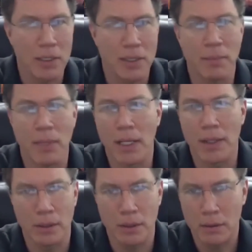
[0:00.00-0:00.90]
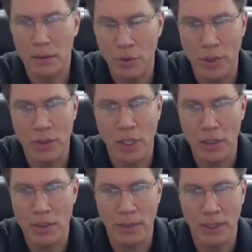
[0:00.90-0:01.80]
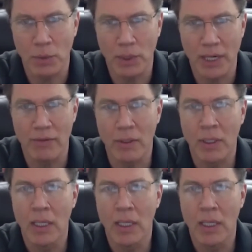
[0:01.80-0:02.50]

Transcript: a month or $200 a month, whatever,